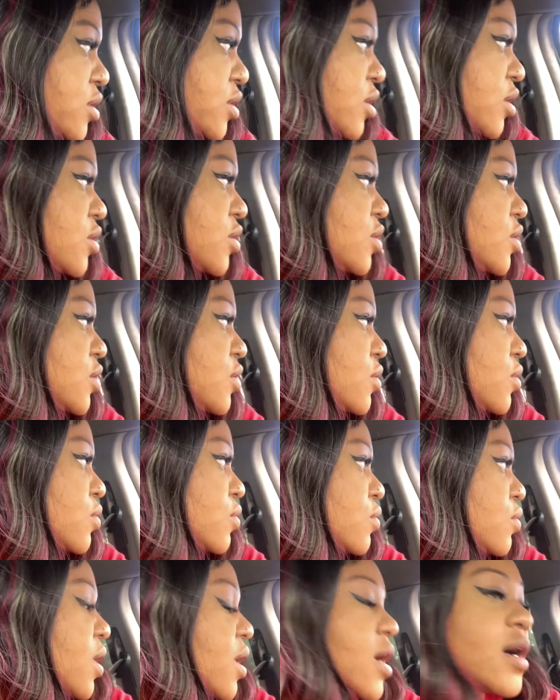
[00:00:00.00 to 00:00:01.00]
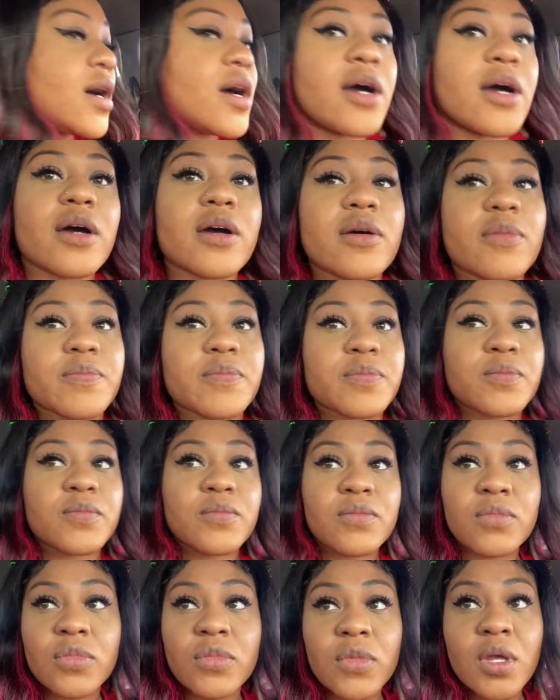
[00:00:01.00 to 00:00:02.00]
to do um,
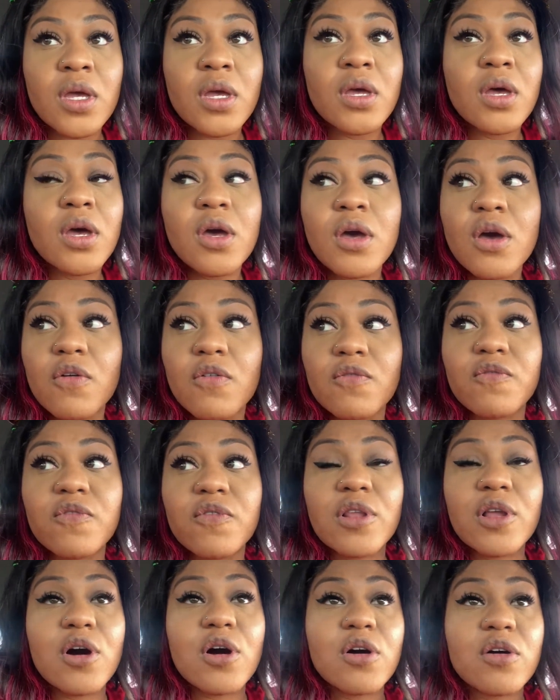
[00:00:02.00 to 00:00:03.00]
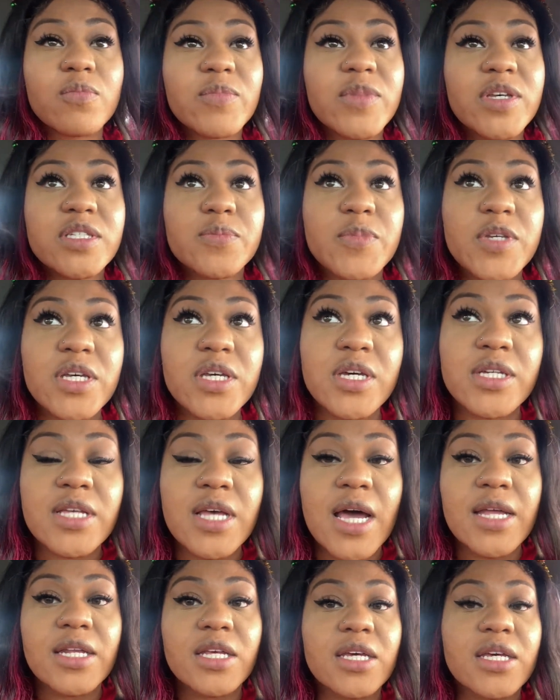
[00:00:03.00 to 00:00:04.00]
Vlogmas because
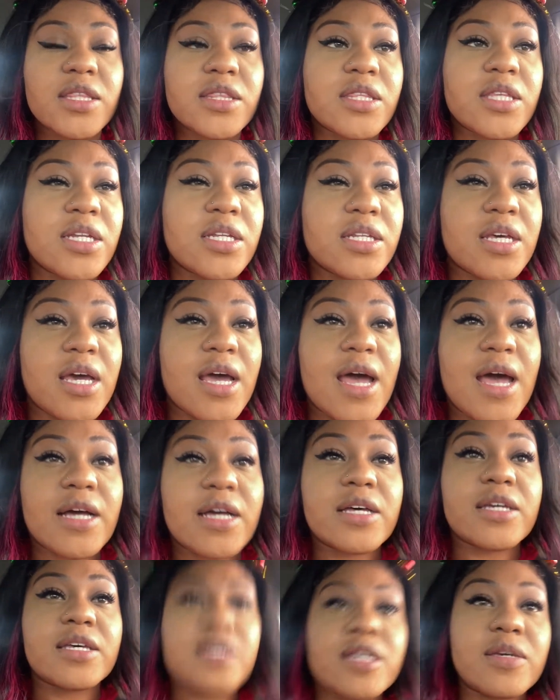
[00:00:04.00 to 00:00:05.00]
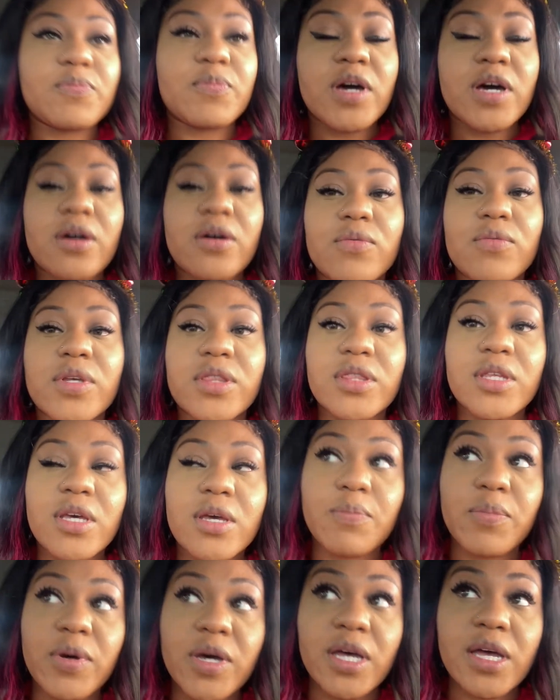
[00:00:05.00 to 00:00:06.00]
I didn't think that I could keep up with
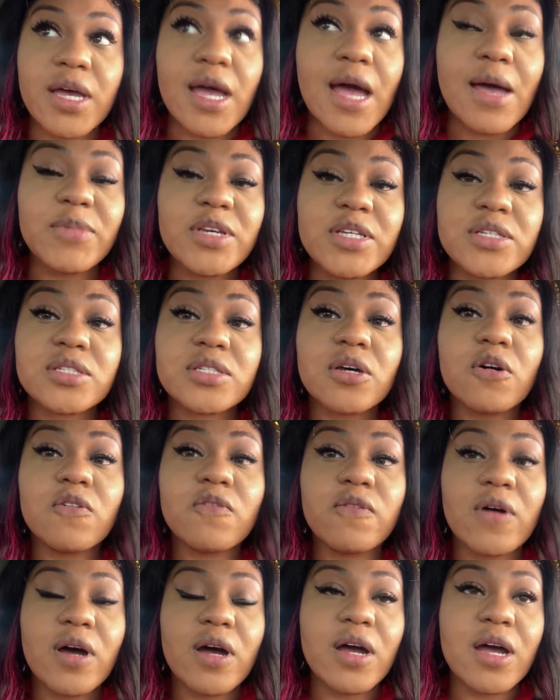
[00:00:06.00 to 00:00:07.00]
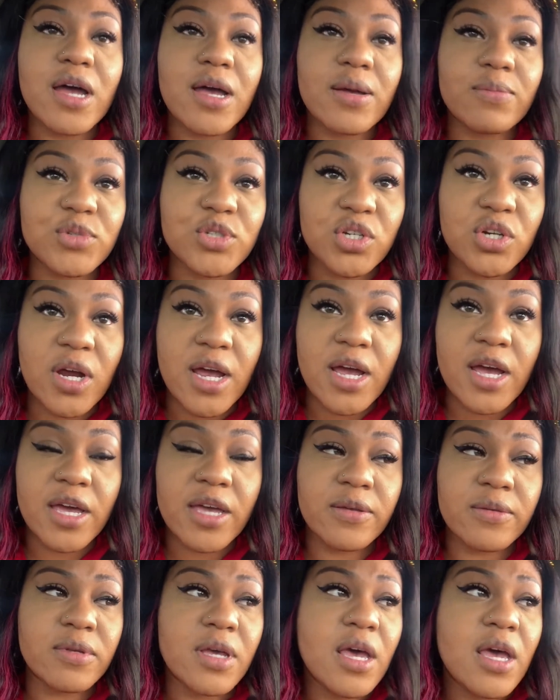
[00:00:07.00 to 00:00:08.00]
it. But I mean, so far I'm
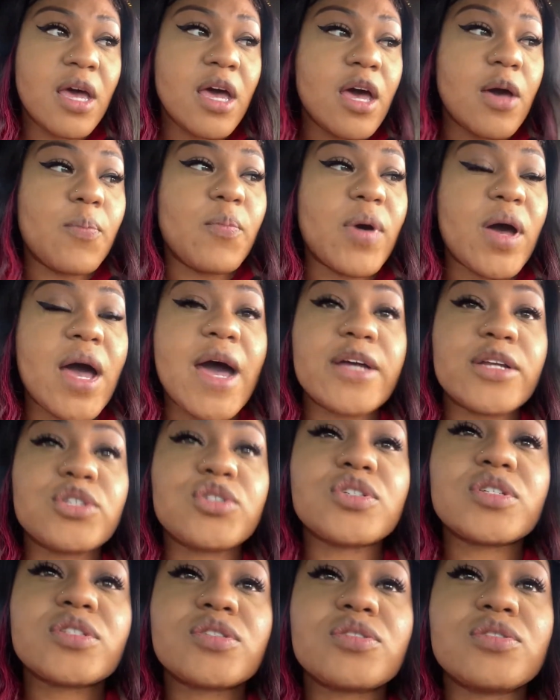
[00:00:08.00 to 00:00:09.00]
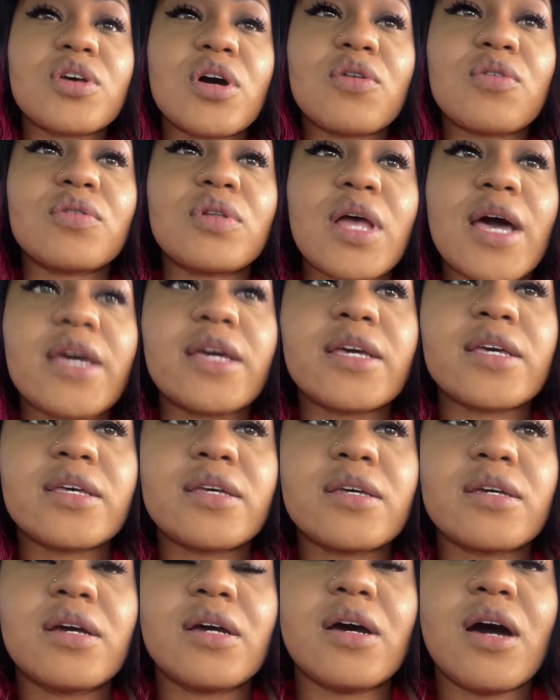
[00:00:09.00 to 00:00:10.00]
trying, but I just don't like
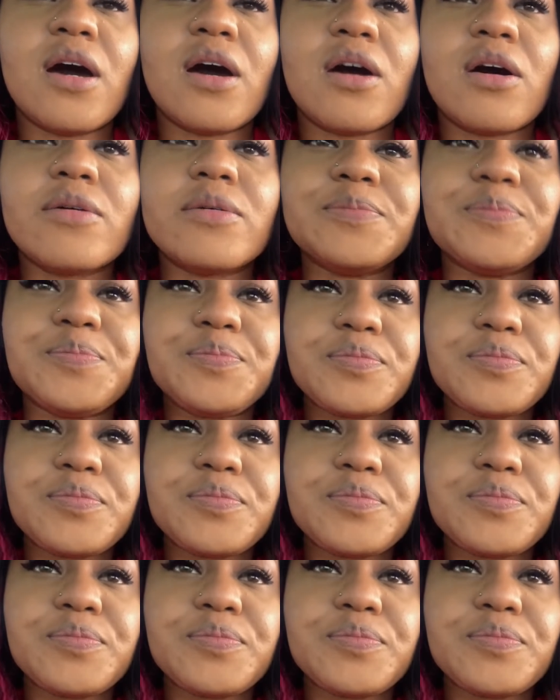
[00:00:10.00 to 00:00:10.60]
um,